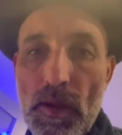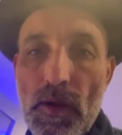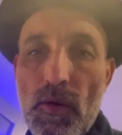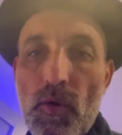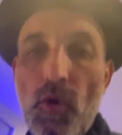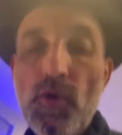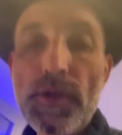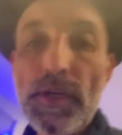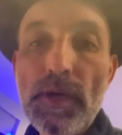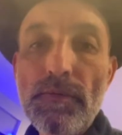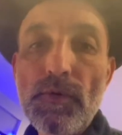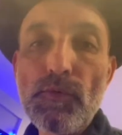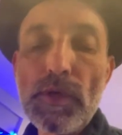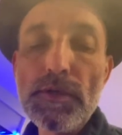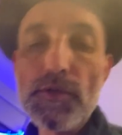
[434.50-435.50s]
Okay,
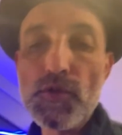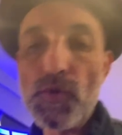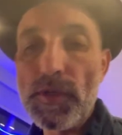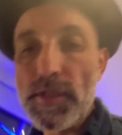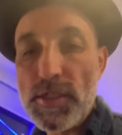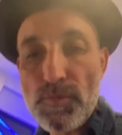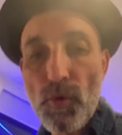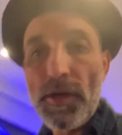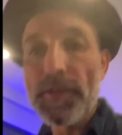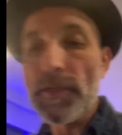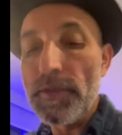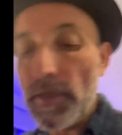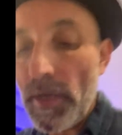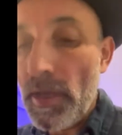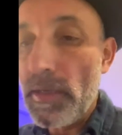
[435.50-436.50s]
everyone, so at this point in
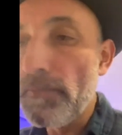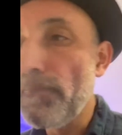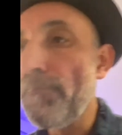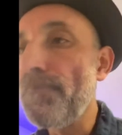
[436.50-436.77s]
time,